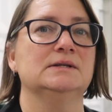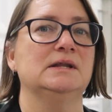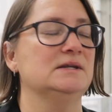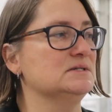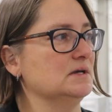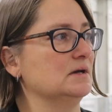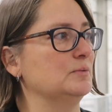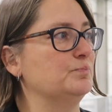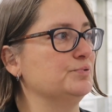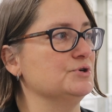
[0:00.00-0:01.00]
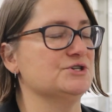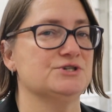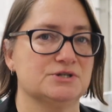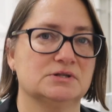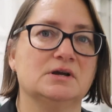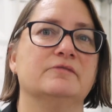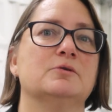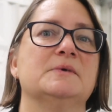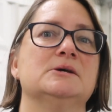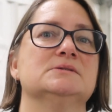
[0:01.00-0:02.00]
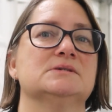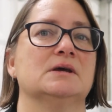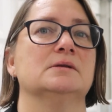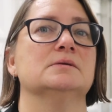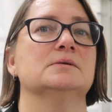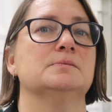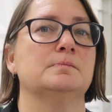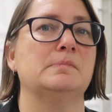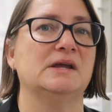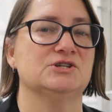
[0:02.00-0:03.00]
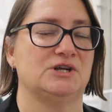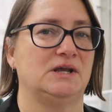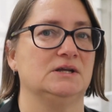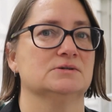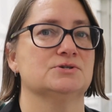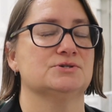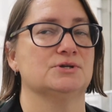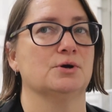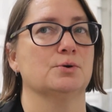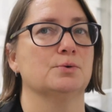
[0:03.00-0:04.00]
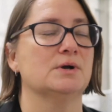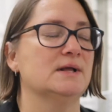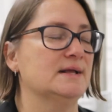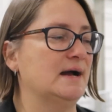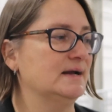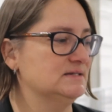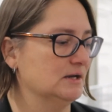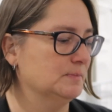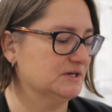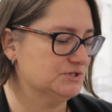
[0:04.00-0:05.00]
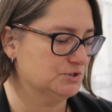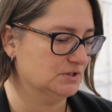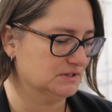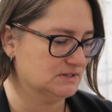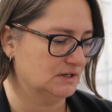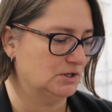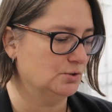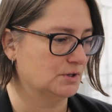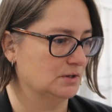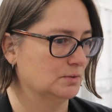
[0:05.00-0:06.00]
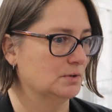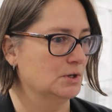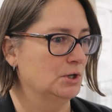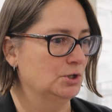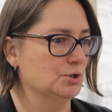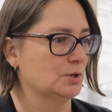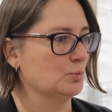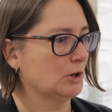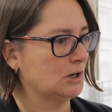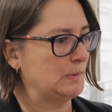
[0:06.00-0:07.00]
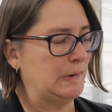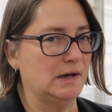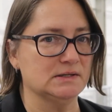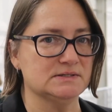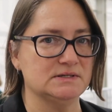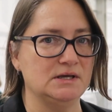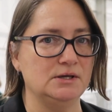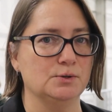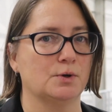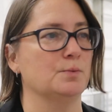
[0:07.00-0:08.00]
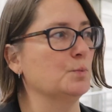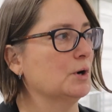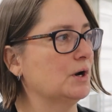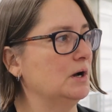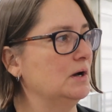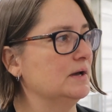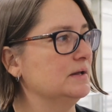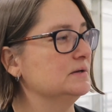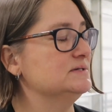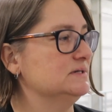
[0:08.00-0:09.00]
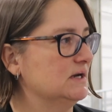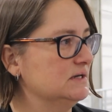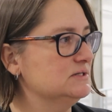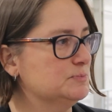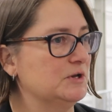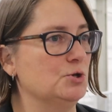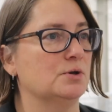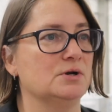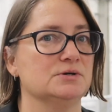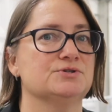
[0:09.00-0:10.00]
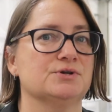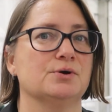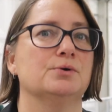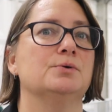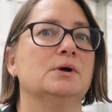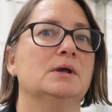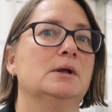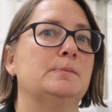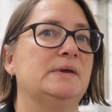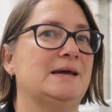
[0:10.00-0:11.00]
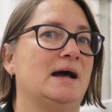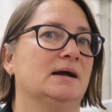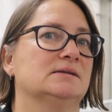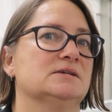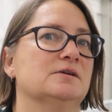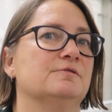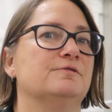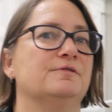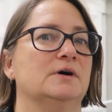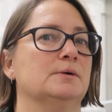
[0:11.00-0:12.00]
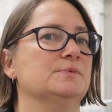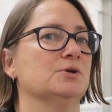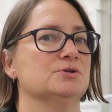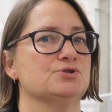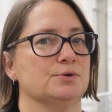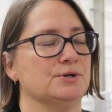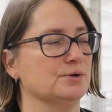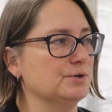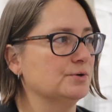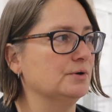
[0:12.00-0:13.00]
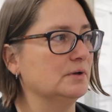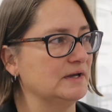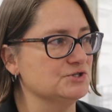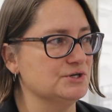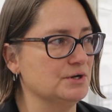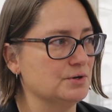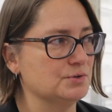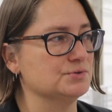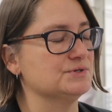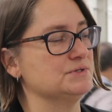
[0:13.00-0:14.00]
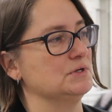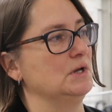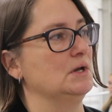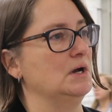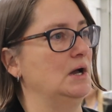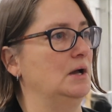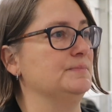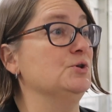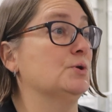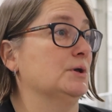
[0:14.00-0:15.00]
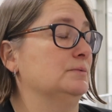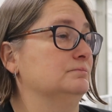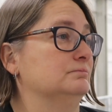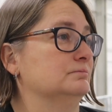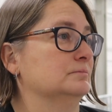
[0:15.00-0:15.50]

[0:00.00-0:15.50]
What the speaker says: need to push governments and make change. So I tell my students, like, you can work on policy, you can work on science, but you can also be active. You can join your local NGOs, you can